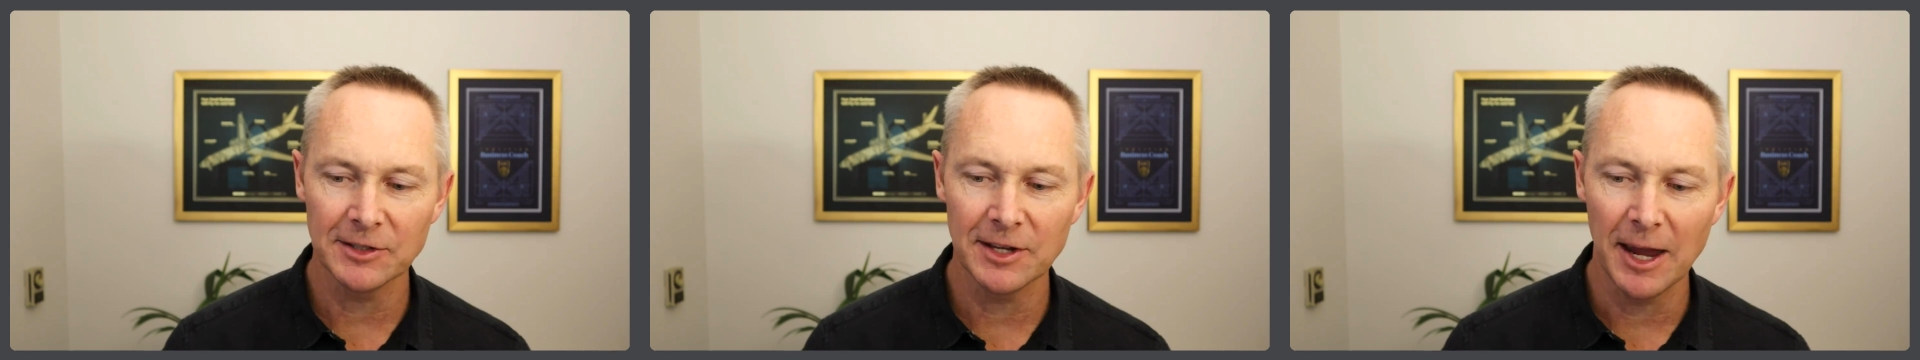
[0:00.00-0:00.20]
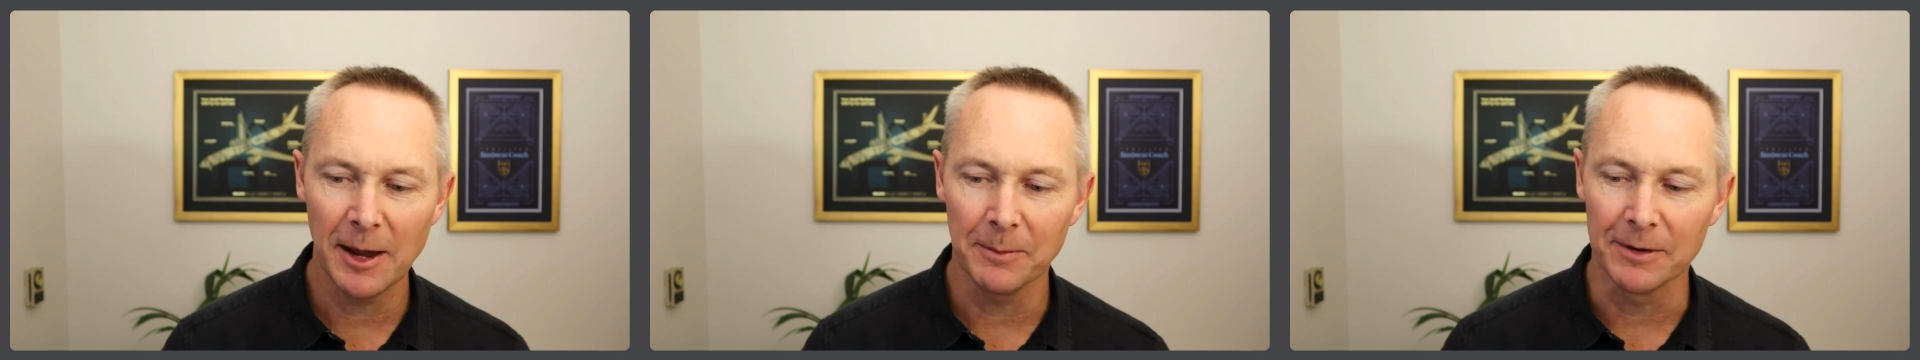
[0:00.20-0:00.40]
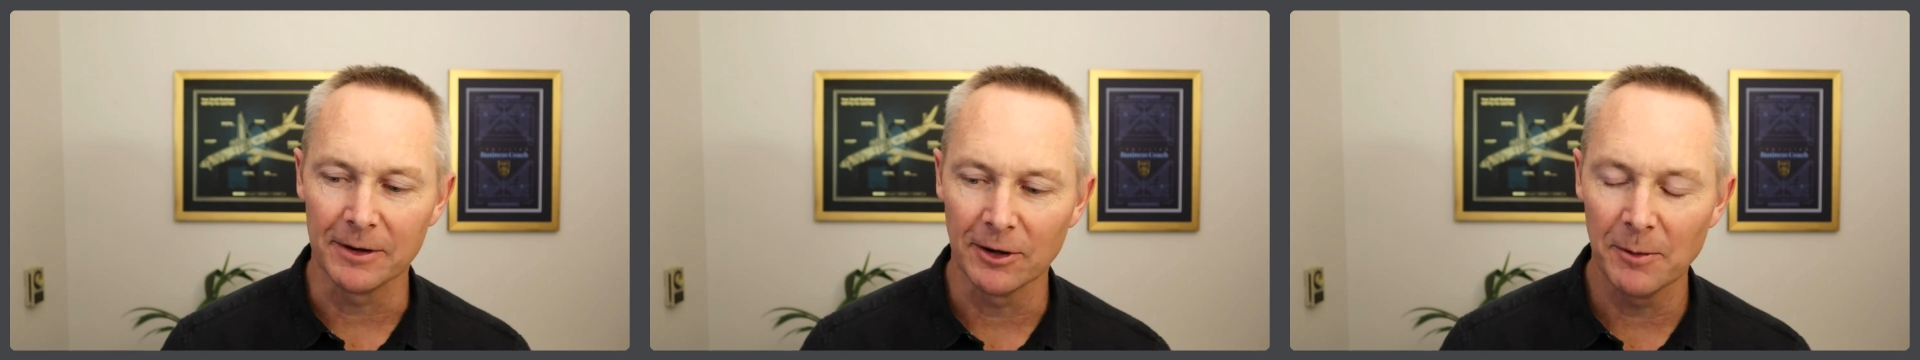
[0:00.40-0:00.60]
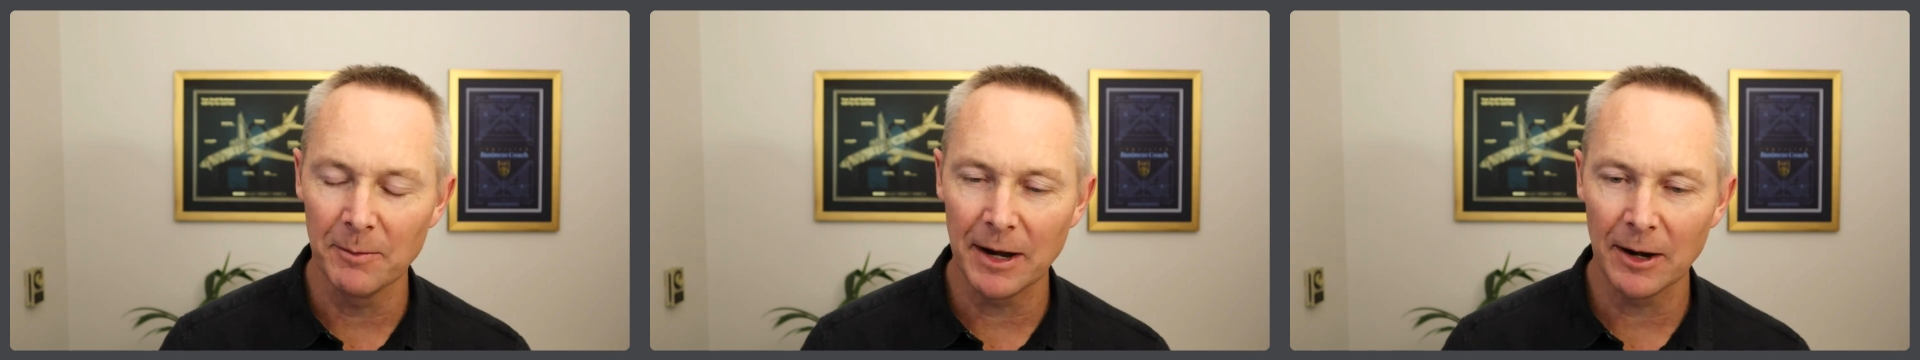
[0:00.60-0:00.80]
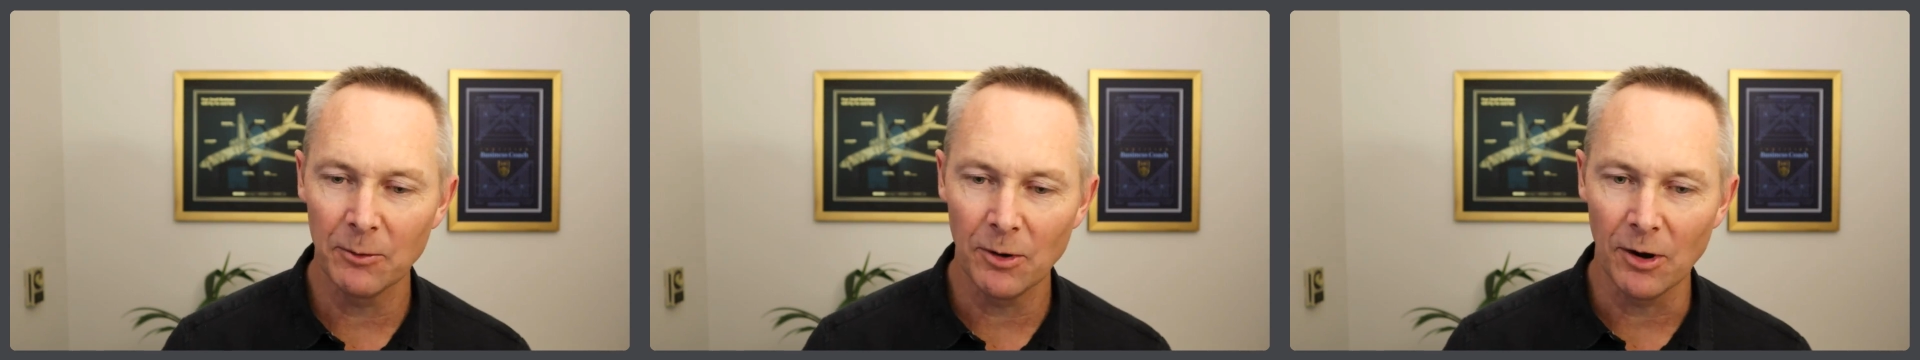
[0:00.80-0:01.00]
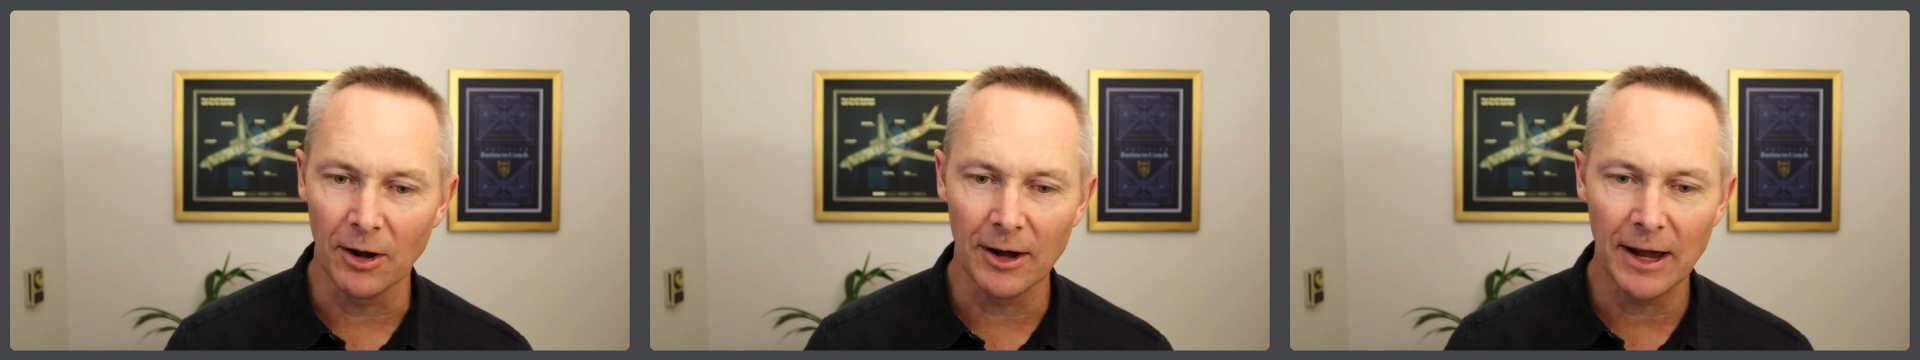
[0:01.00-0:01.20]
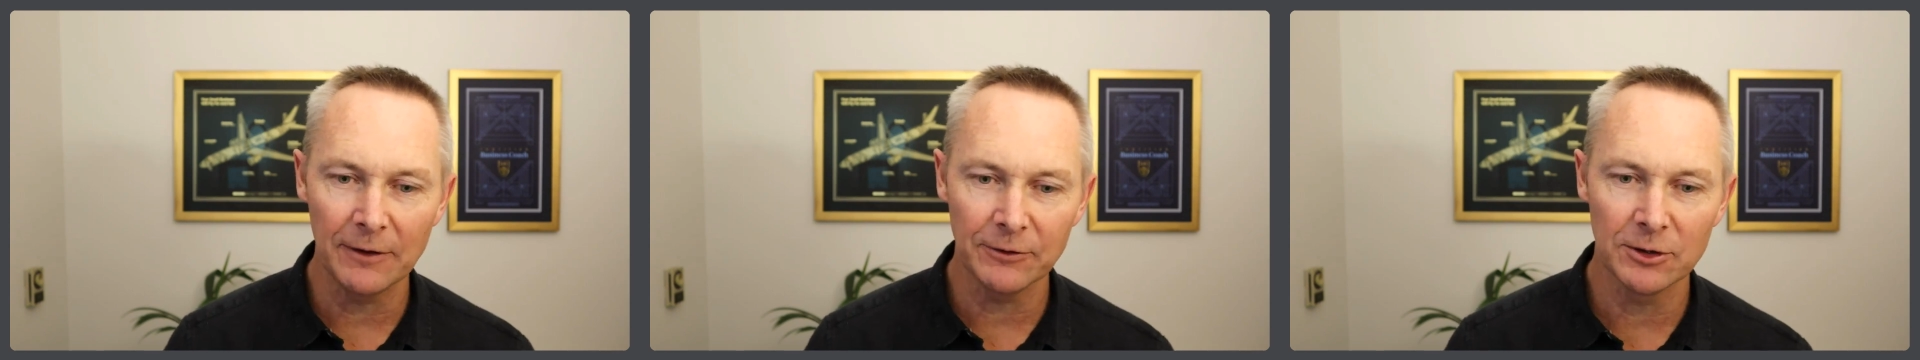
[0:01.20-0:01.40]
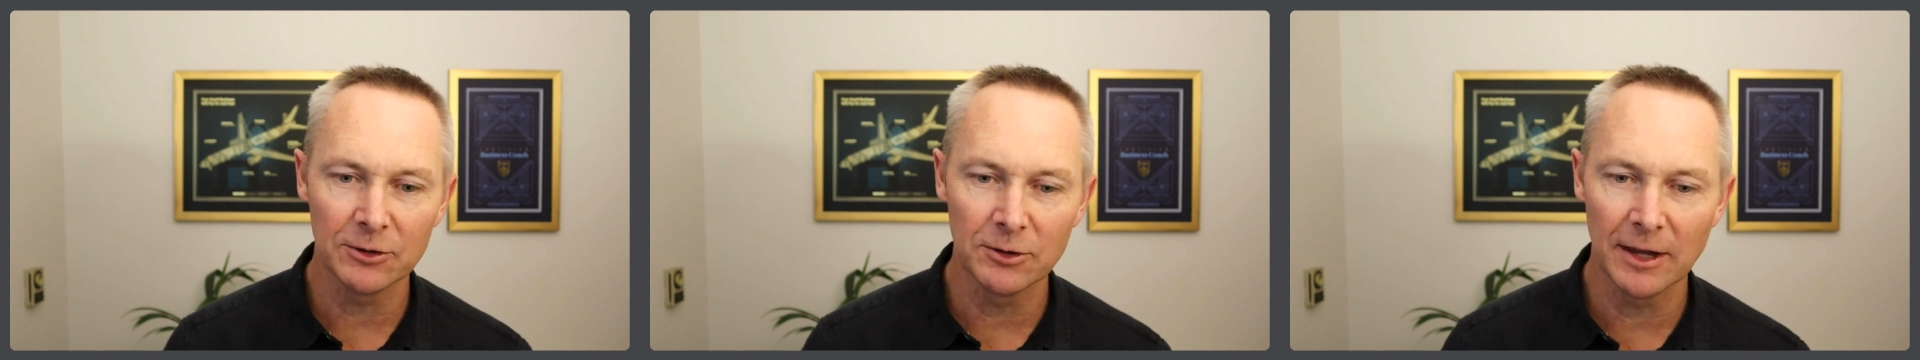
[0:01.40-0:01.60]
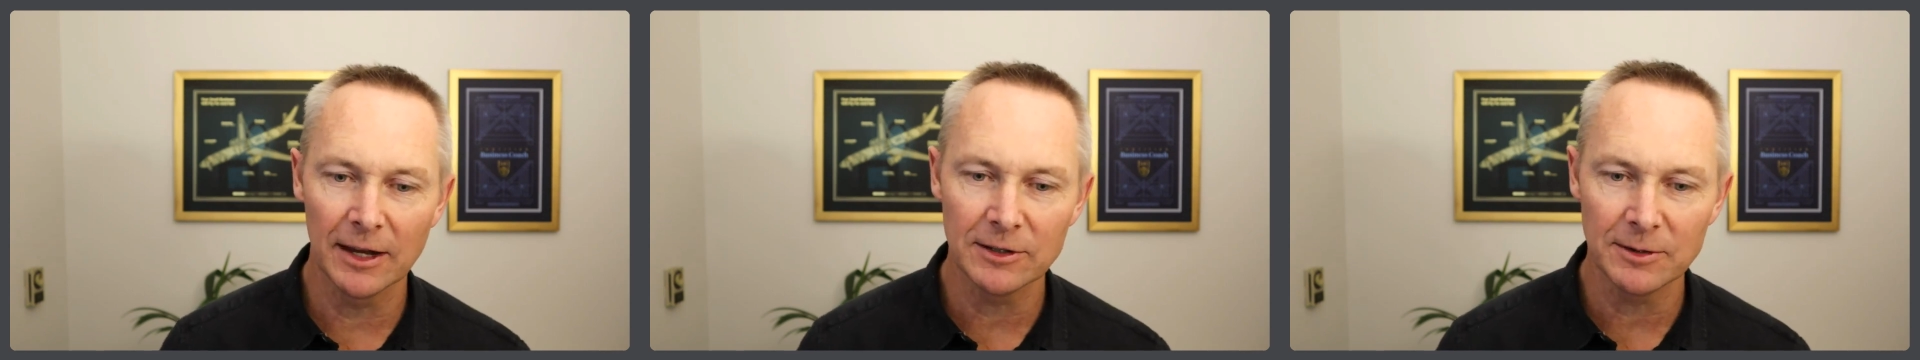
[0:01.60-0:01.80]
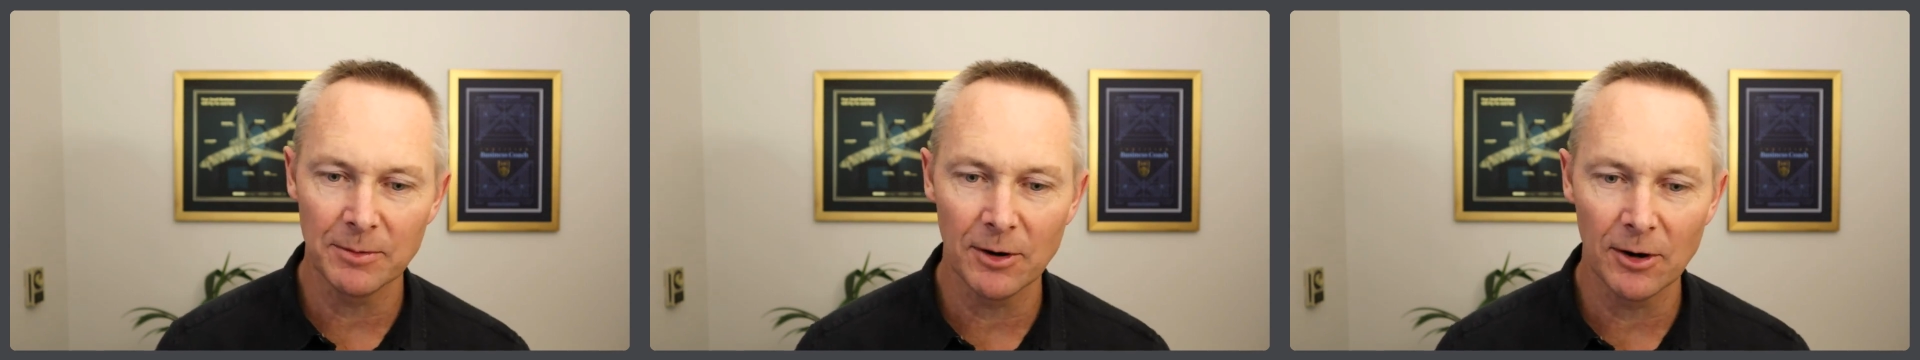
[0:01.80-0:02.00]
to happen no matter what. I have to do that
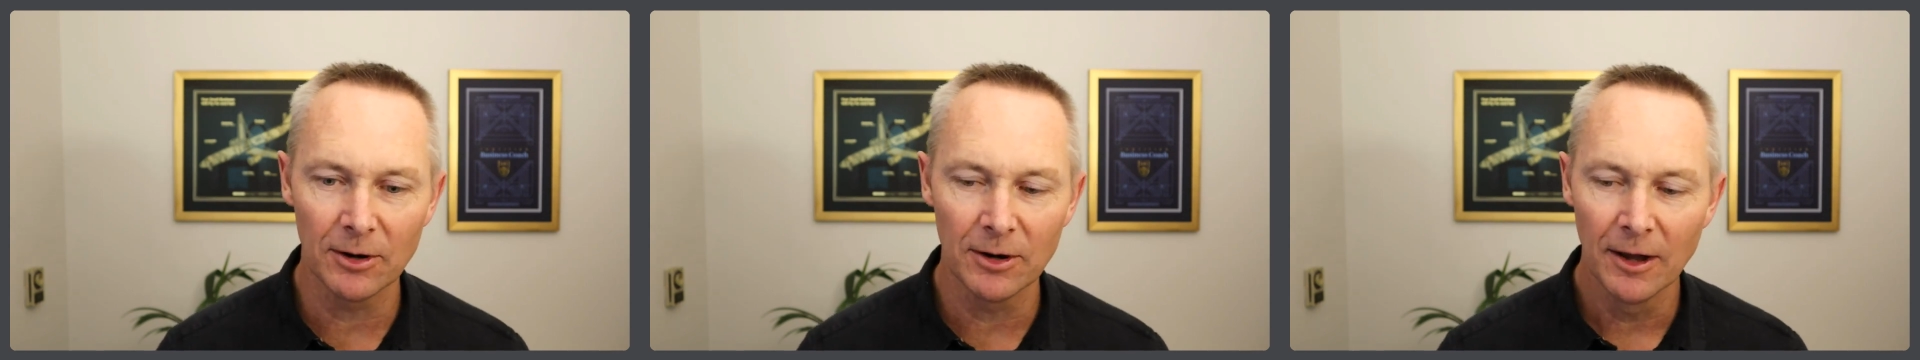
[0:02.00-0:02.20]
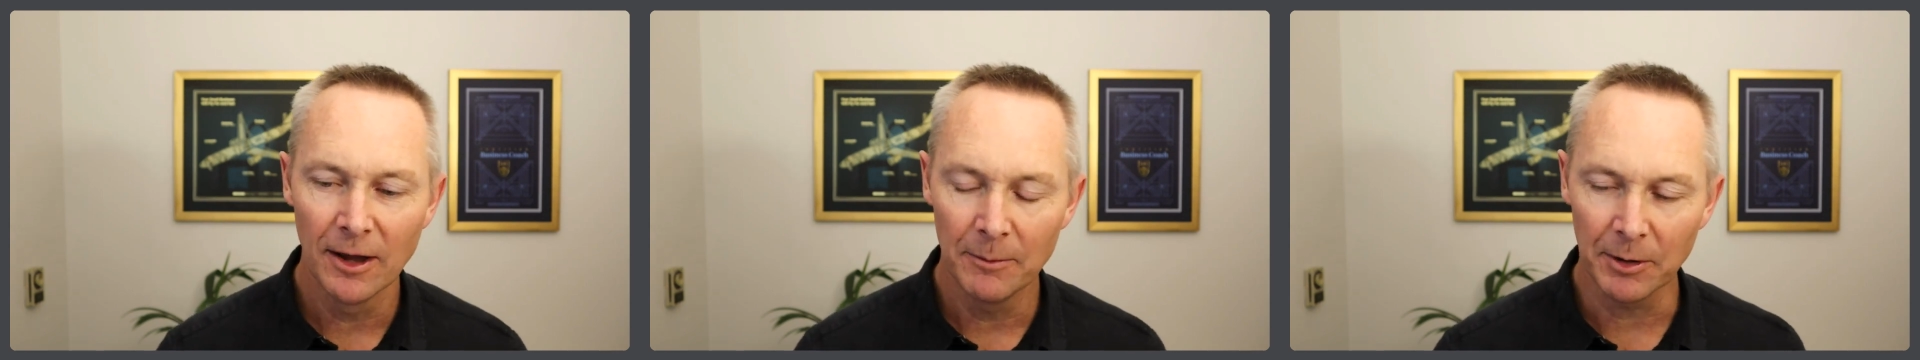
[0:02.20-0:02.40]
tomorrow